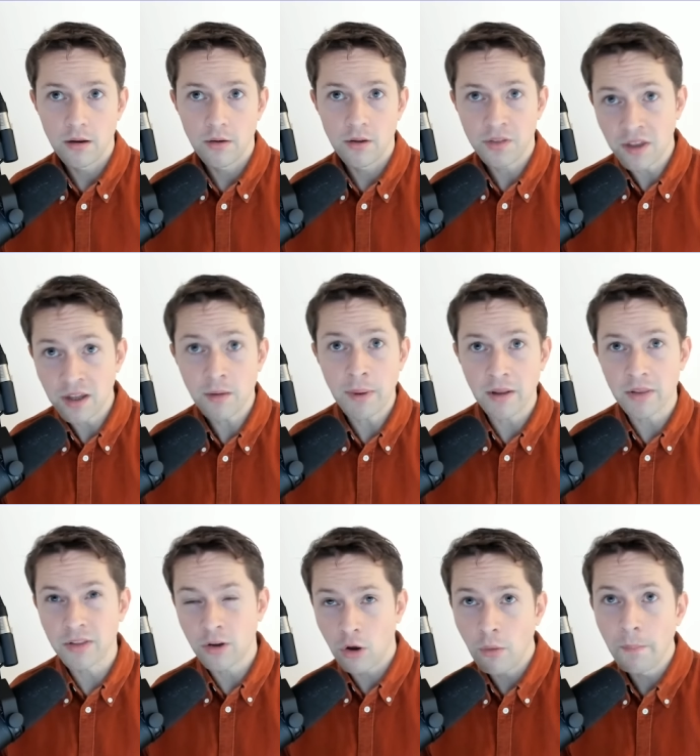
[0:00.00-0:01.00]
Think about the
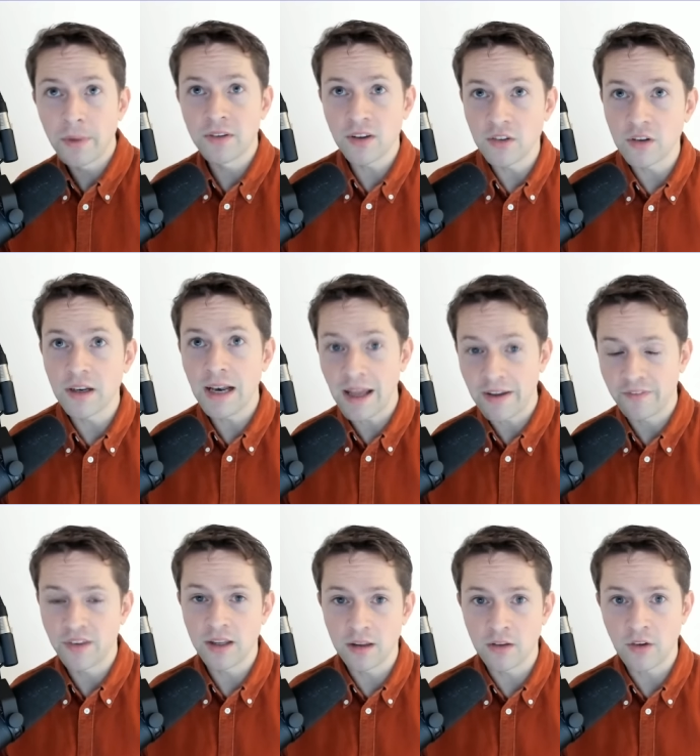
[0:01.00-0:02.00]
competition left
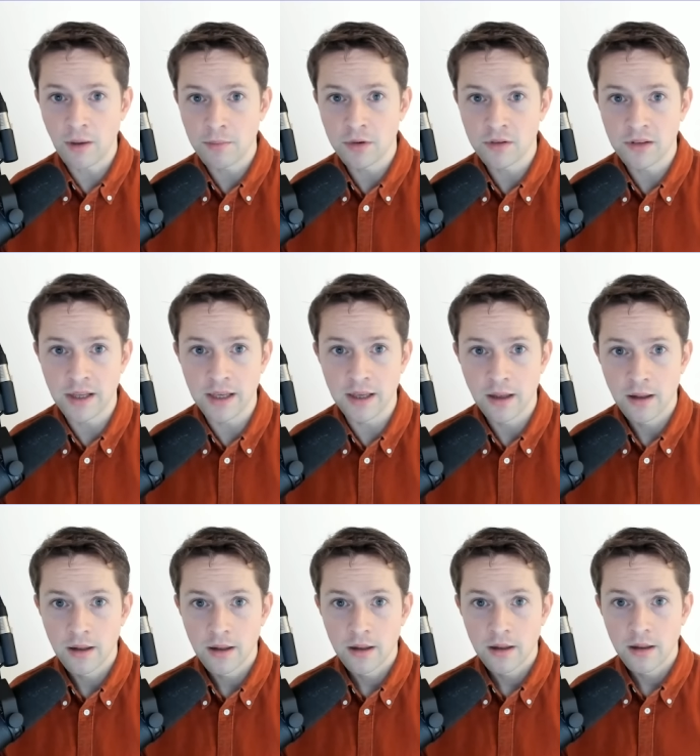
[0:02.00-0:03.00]
in the Champions League.
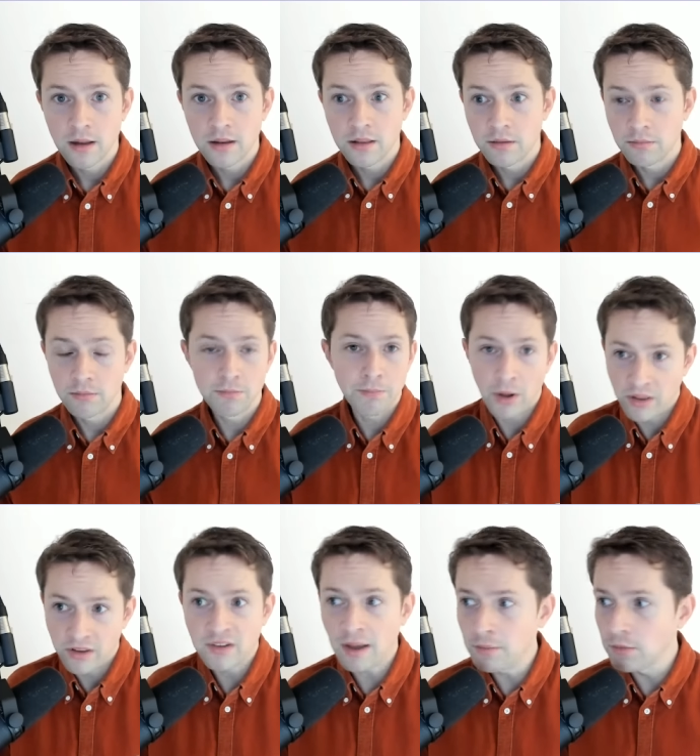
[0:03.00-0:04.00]
By the
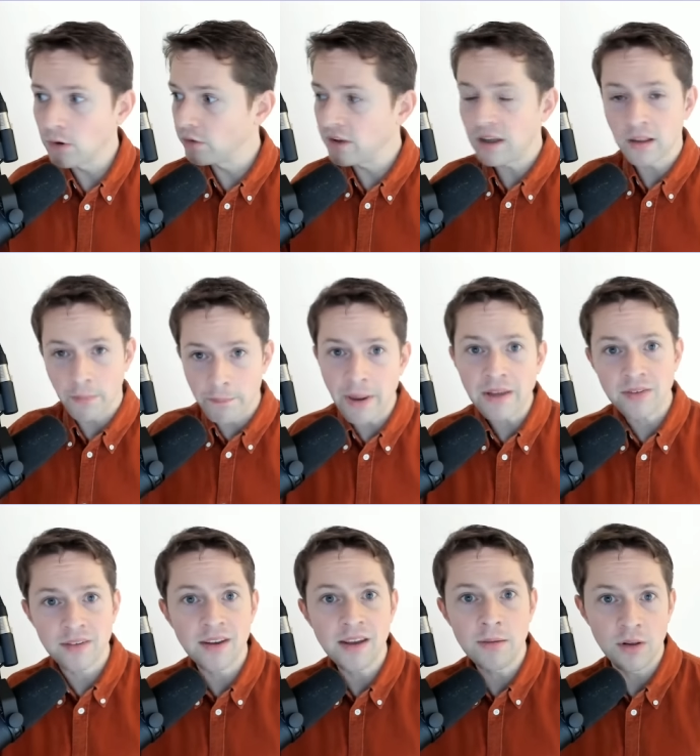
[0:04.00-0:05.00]
same logic, the best
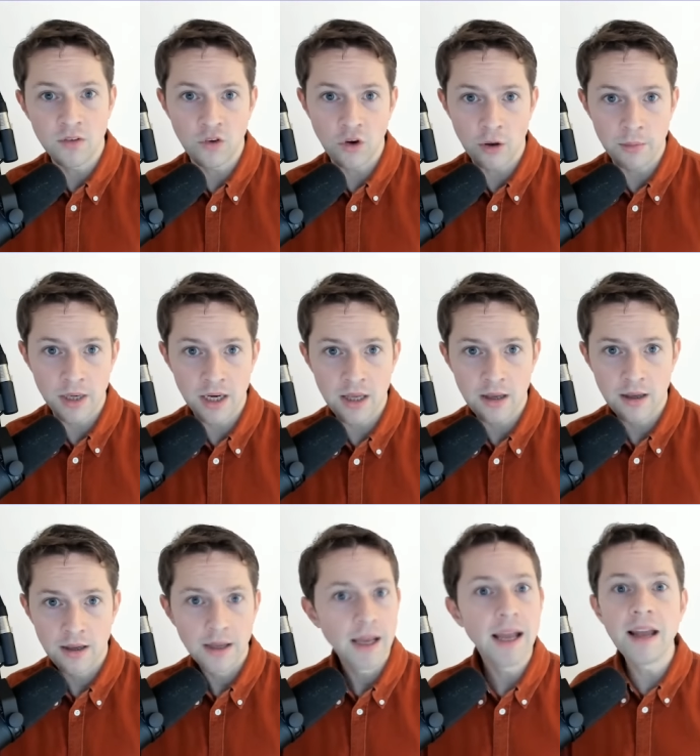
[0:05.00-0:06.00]
team in Germany
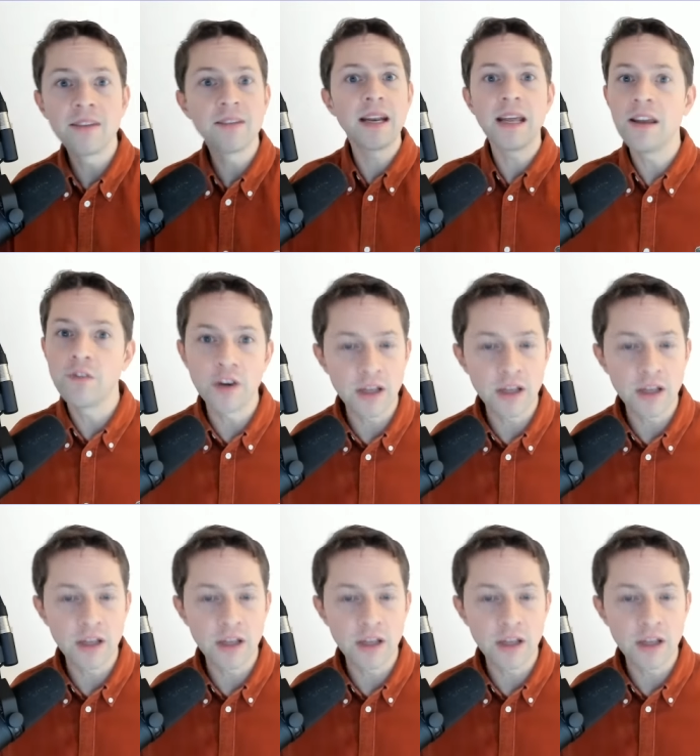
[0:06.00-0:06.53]
isn't even